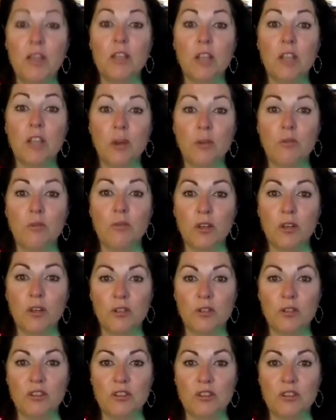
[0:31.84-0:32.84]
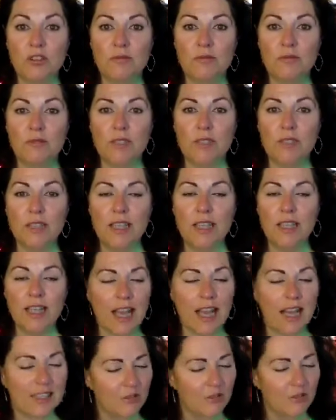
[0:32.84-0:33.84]
Go first.
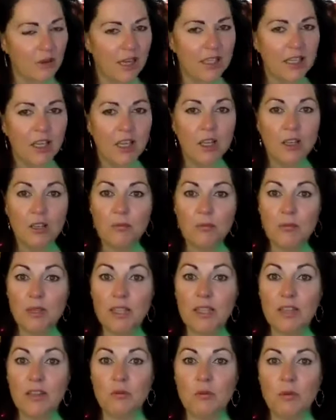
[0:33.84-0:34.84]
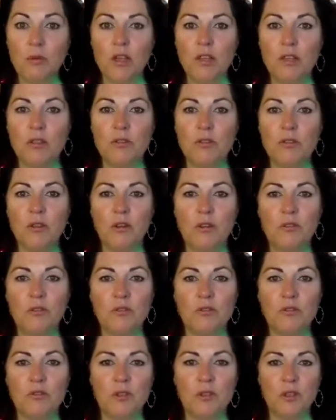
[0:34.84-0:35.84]
That's right. Be the one who
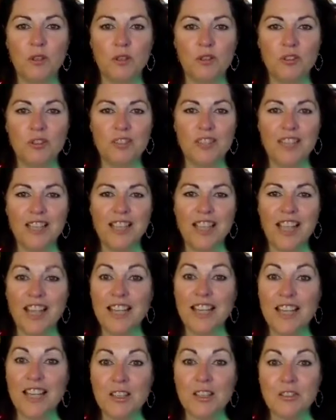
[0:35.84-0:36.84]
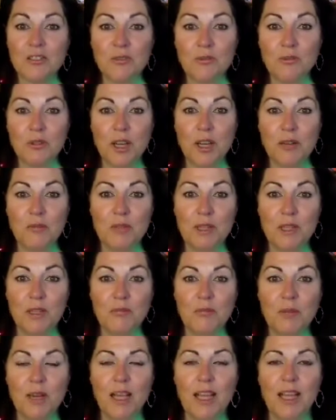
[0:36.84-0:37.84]
goes first. And here's what I
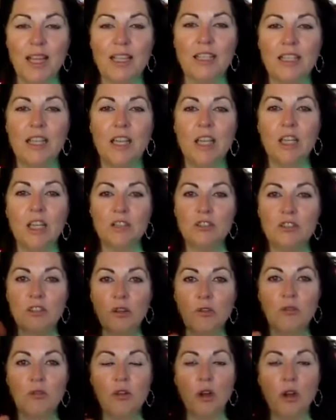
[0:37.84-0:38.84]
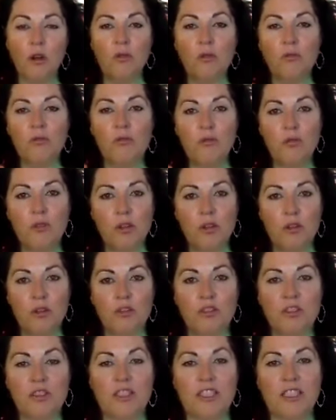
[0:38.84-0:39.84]
mean by it. So go
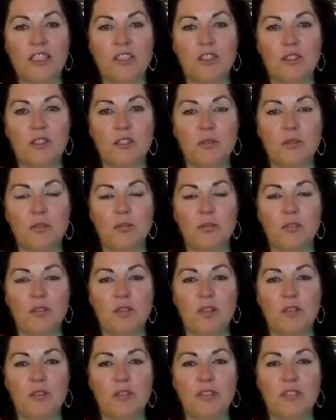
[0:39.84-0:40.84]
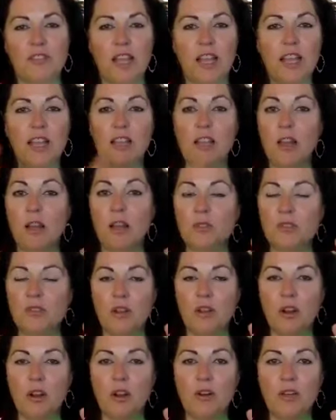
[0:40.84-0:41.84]
first in terms of saying, I'm
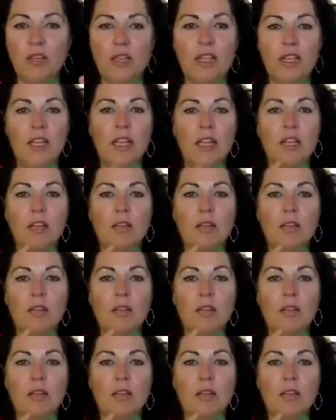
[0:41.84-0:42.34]
sorry,